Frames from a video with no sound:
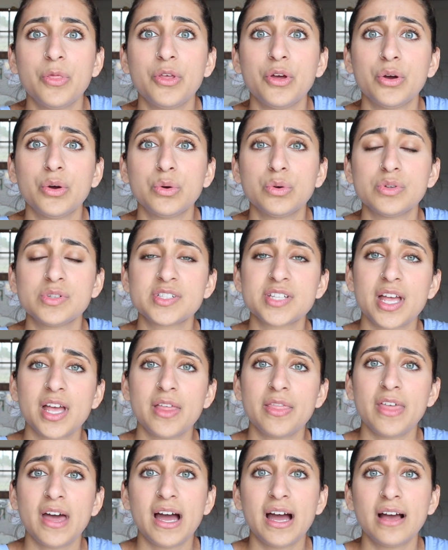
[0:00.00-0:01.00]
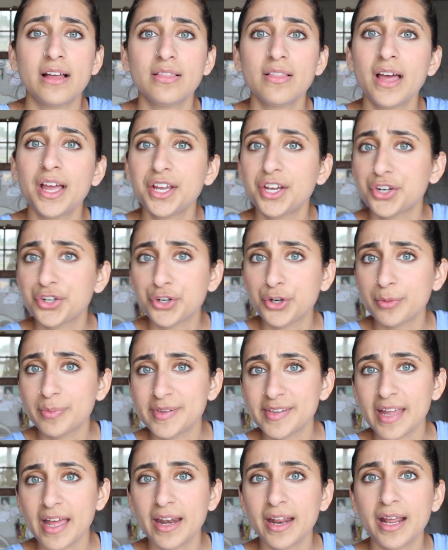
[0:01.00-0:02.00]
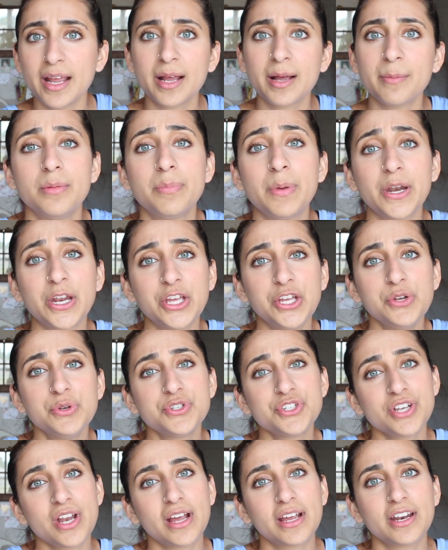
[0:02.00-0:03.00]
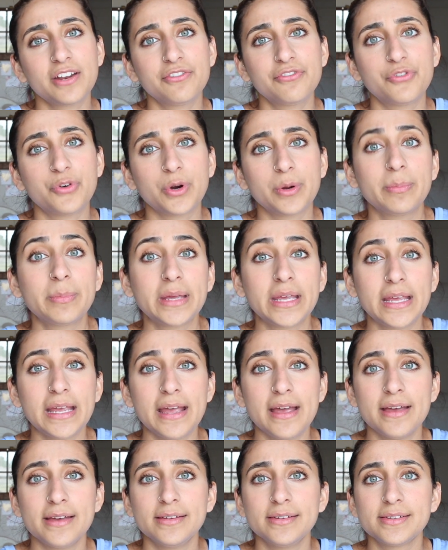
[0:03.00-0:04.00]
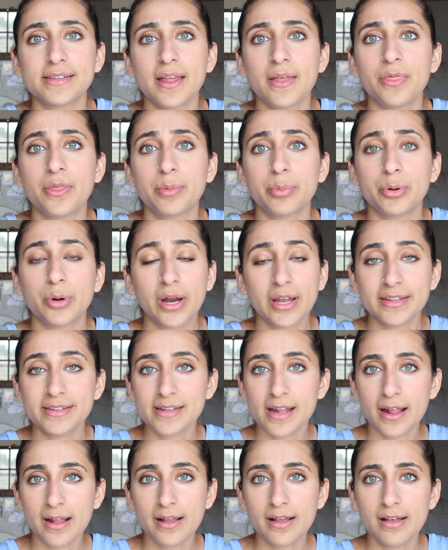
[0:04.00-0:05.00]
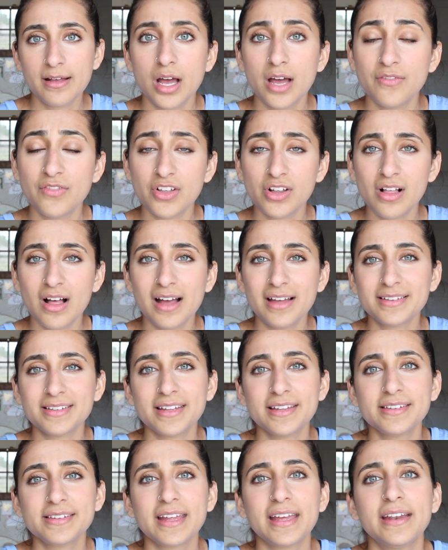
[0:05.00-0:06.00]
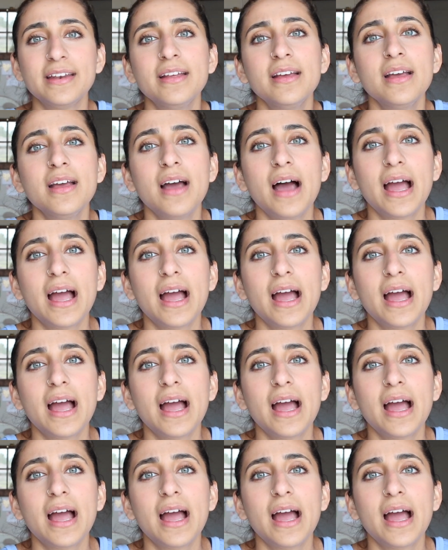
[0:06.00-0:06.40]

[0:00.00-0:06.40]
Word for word: those that like a group setting but a huge negative for me is the pricing of the classes and